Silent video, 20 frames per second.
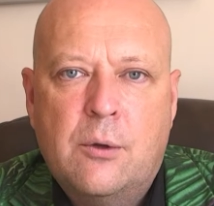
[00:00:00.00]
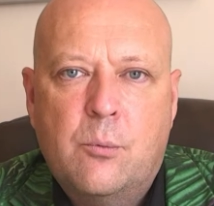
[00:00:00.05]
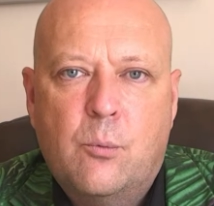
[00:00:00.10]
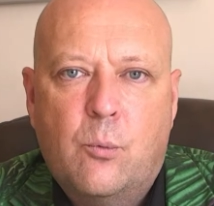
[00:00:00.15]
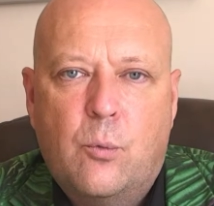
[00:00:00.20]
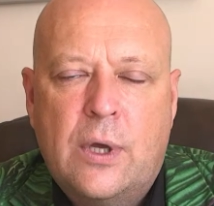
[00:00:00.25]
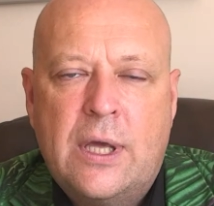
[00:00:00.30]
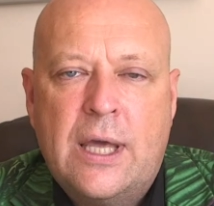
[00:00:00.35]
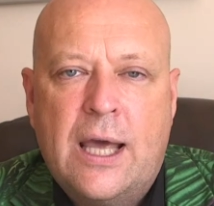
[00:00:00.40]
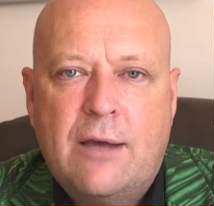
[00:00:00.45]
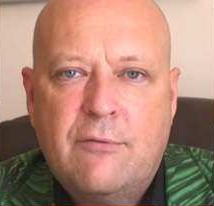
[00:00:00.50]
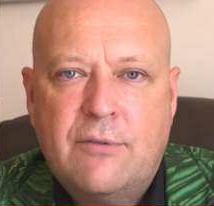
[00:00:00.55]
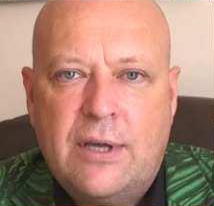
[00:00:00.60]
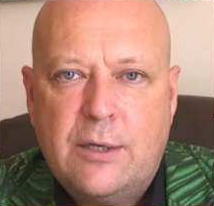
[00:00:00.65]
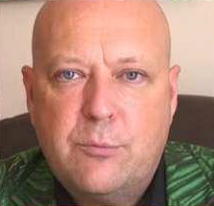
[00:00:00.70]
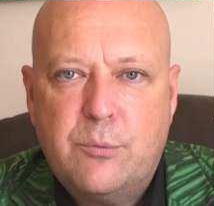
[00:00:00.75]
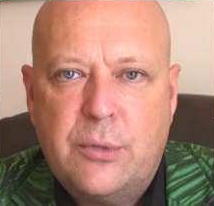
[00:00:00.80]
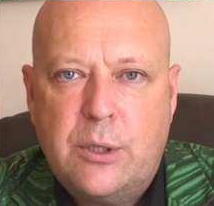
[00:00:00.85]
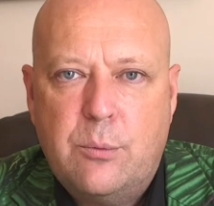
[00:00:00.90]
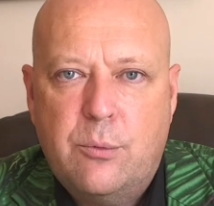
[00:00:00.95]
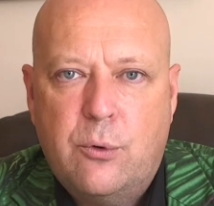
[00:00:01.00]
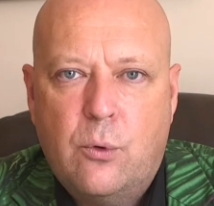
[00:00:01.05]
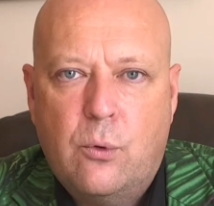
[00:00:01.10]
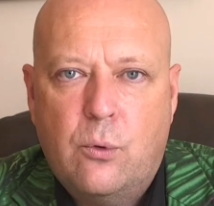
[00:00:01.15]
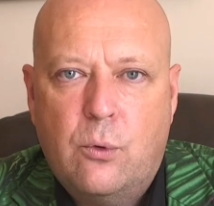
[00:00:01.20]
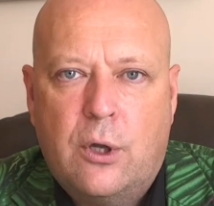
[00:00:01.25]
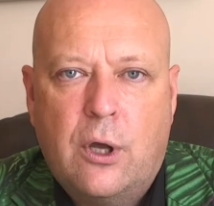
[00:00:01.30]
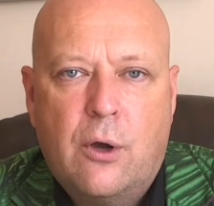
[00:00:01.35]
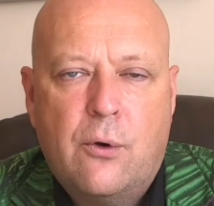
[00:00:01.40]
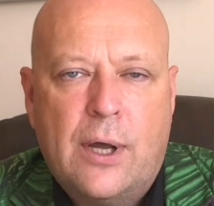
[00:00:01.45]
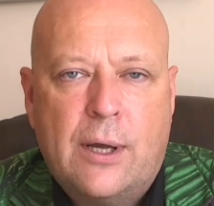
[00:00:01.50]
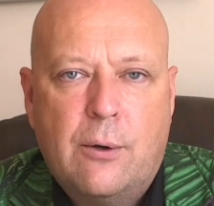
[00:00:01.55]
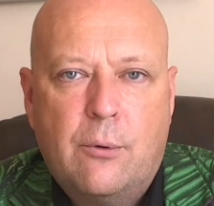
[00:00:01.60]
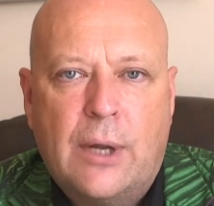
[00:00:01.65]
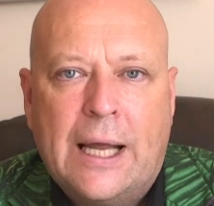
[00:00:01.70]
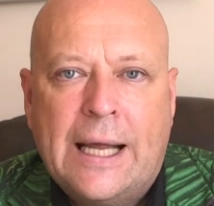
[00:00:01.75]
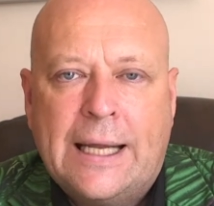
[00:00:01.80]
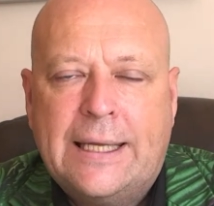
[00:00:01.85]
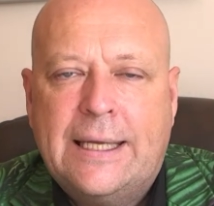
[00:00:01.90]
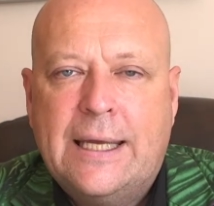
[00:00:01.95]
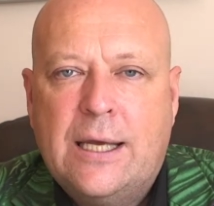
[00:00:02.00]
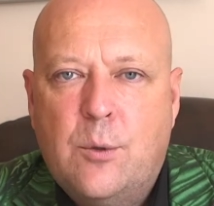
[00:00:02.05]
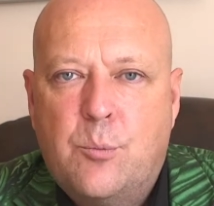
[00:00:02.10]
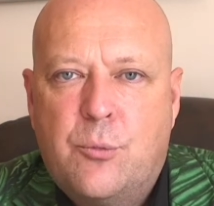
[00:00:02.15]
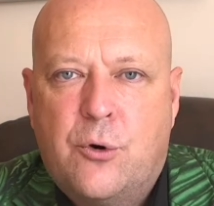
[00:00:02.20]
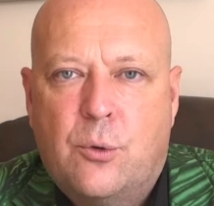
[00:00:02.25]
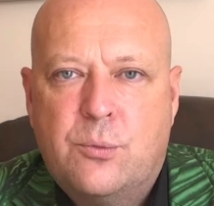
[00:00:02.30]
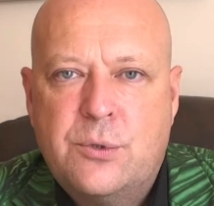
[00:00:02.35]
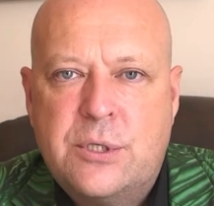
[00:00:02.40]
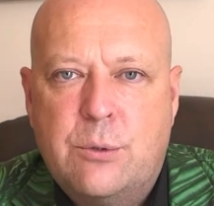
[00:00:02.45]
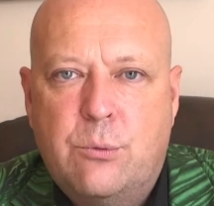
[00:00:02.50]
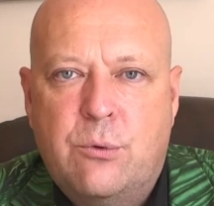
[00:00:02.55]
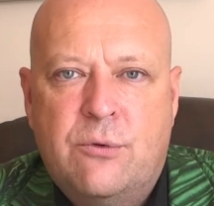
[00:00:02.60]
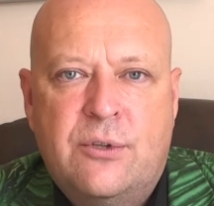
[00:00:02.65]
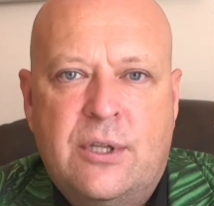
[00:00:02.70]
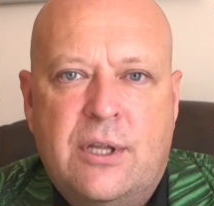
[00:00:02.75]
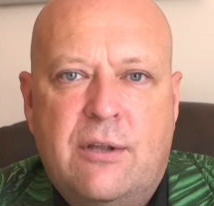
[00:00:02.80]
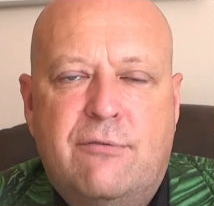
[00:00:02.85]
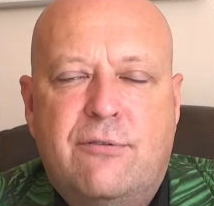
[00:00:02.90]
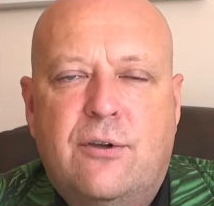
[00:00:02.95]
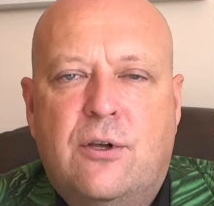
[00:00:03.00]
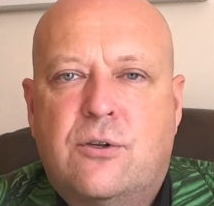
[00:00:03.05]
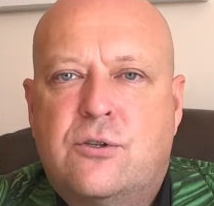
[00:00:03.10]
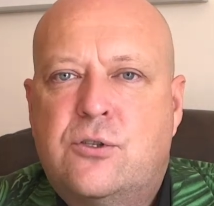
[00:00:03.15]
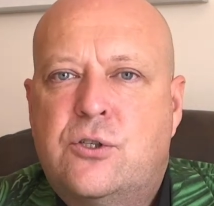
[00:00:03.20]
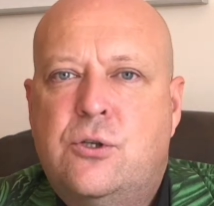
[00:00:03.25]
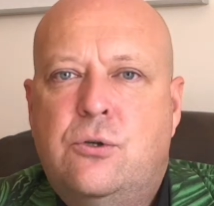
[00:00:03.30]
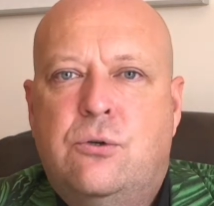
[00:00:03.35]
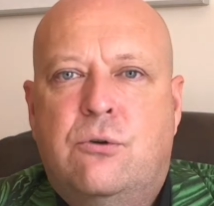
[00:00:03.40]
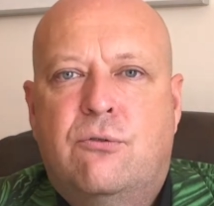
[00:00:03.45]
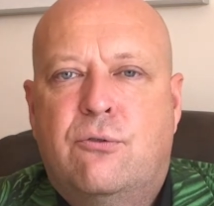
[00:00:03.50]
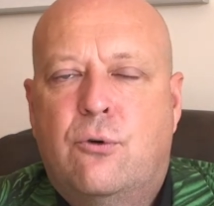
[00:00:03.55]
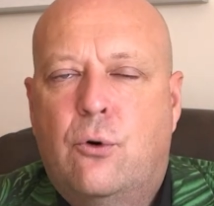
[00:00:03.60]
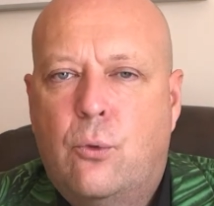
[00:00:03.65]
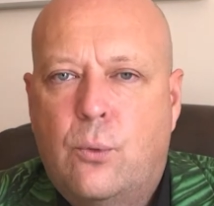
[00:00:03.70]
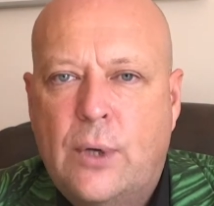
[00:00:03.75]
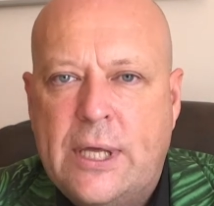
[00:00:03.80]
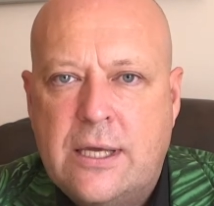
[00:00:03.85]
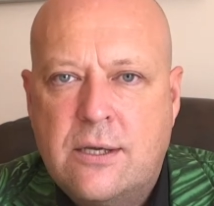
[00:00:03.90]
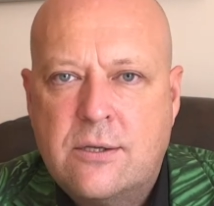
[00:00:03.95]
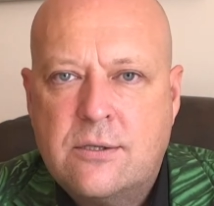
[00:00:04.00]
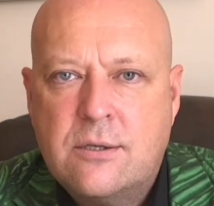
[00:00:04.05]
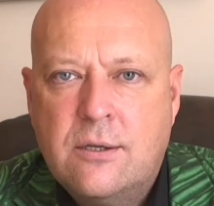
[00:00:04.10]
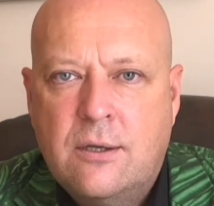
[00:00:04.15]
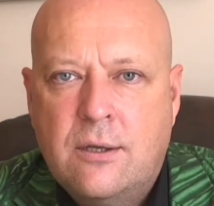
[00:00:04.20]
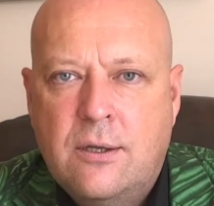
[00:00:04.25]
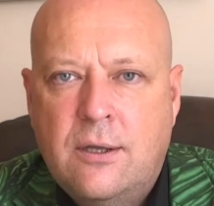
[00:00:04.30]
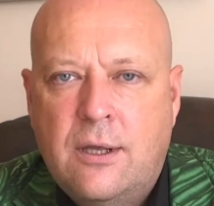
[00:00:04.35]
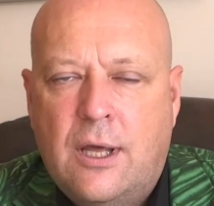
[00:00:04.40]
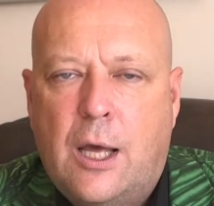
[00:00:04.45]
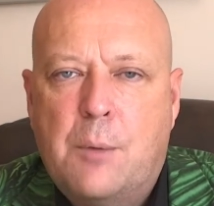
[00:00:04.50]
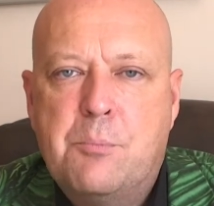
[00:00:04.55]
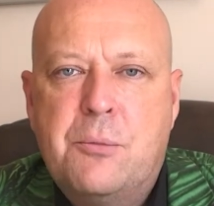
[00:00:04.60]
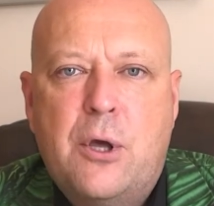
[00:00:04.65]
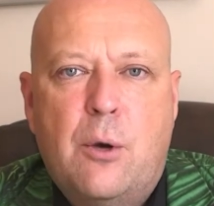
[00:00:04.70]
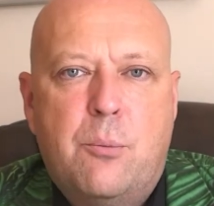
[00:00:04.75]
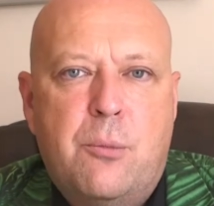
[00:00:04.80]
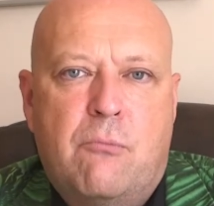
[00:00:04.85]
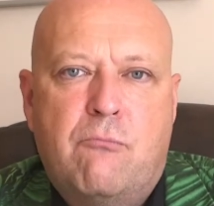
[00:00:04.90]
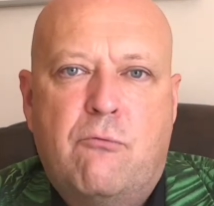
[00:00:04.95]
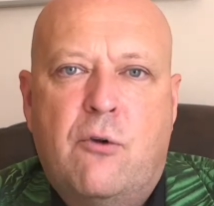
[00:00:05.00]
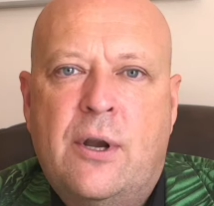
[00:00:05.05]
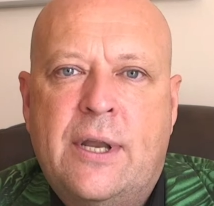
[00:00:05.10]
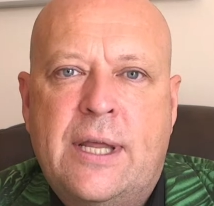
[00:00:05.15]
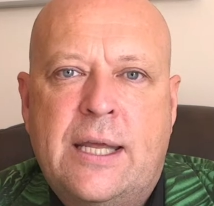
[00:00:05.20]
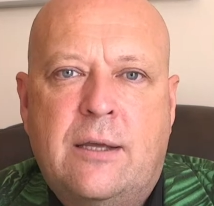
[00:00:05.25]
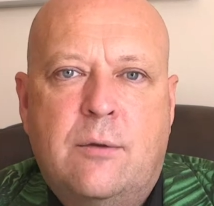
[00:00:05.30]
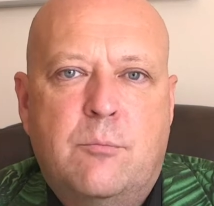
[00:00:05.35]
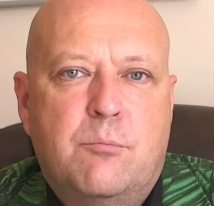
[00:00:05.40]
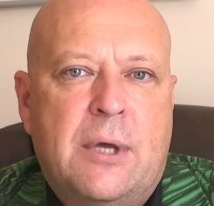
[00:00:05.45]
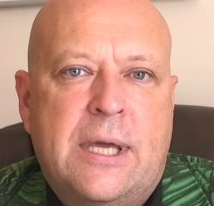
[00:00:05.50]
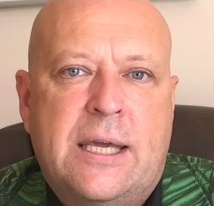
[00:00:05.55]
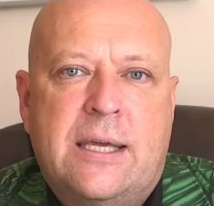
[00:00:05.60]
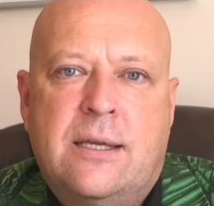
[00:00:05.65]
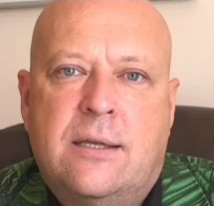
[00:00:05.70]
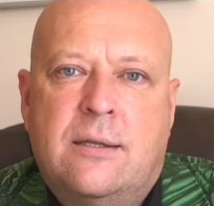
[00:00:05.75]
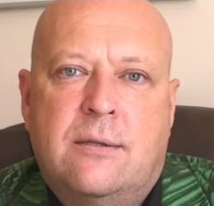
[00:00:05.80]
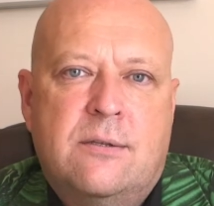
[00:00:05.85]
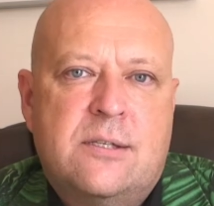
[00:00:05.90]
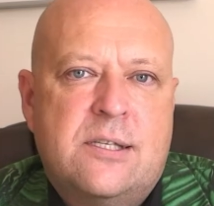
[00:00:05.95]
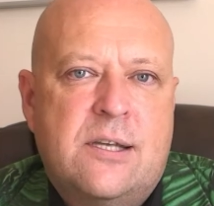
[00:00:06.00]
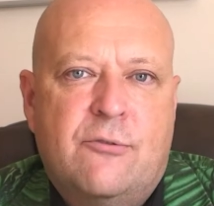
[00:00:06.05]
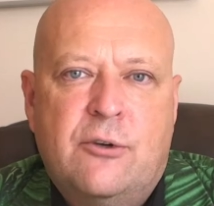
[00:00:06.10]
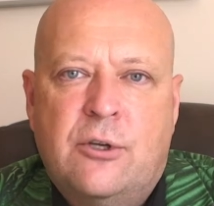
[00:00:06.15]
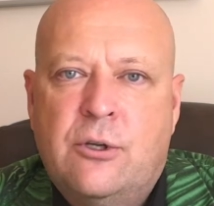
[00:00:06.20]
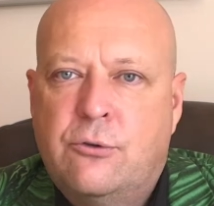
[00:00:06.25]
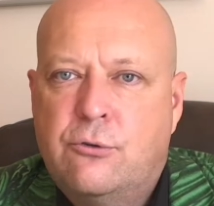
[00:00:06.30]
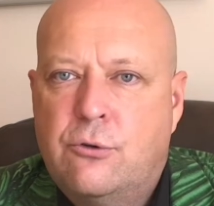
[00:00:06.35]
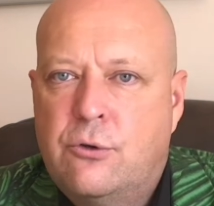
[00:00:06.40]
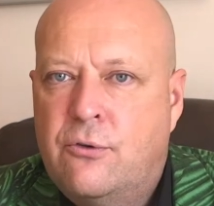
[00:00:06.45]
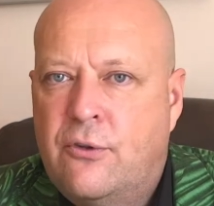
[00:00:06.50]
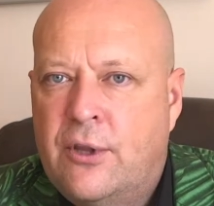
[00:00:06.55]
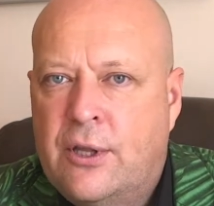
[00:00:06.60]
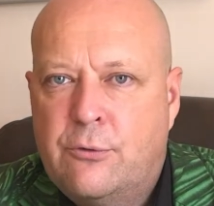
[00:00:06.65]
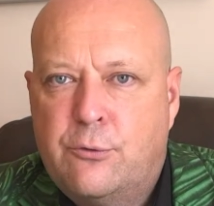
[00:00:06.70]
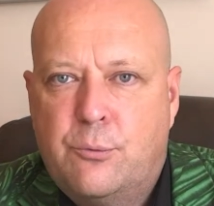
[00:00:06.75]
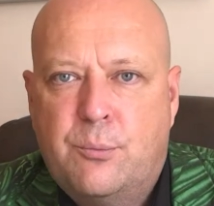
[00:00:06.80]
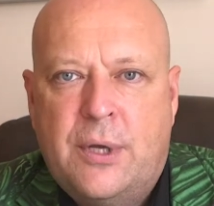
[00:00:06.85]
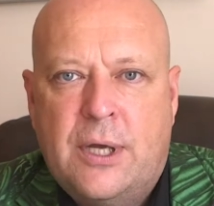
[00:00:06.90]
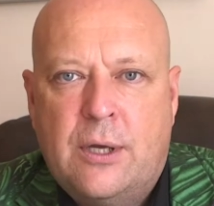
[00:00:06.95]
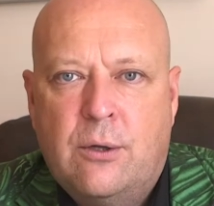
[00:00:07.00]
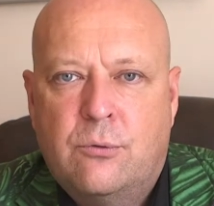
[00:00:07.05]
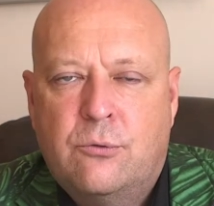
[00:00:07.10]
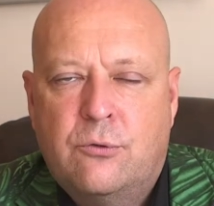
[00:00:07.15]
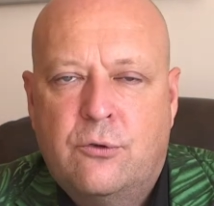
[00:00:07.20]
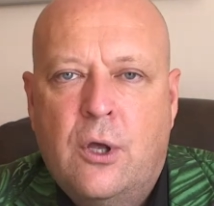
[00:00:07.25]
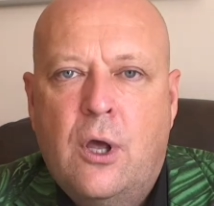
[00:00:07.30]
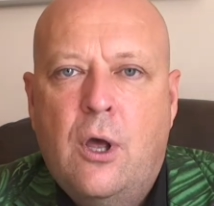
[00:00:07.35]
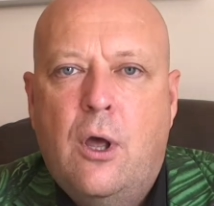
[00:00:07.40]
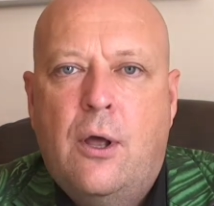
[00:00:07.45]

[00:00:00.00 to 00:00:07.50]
We have had people go out and get a property within their first 2 to 4 weeks and be up and running, making £700, £1,000